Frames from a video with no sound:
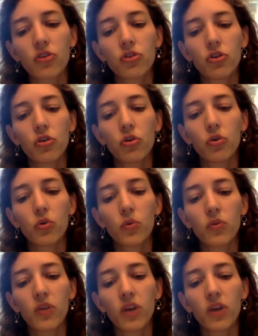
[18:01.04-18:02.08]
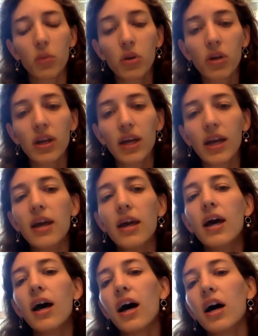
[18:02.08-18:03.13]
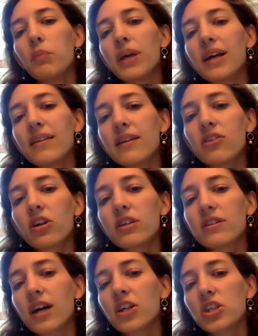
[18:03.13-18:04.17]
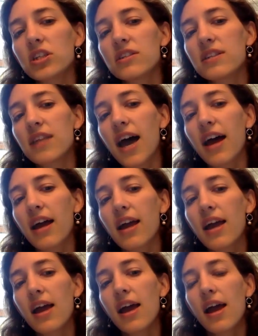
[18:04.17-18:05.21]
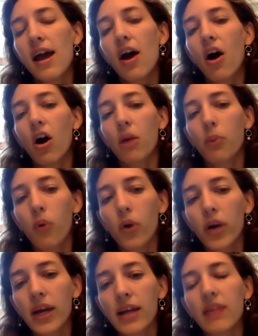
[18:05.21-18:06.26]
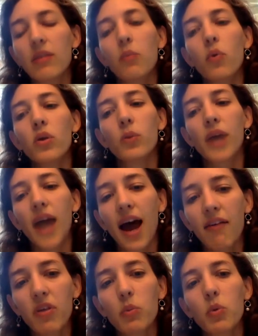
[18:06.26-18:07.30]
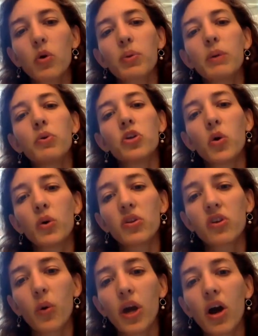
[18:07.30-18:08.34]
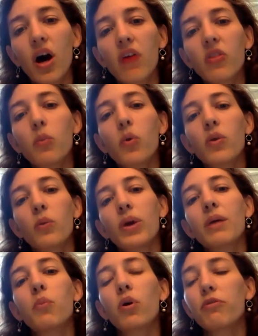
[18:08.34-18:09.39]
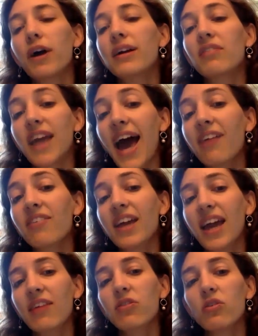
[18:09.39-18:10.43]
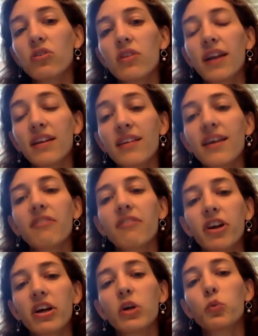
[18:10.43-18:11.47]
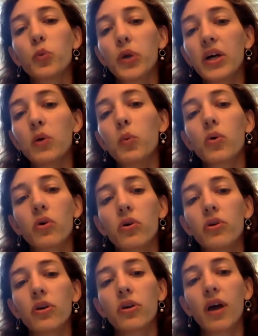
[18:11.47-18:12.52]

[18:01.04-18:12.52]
to the community, because these are discussions that are important, and the more that we have them, the more people know what's going on, the more that we can more effectively advocate, and that does have very real world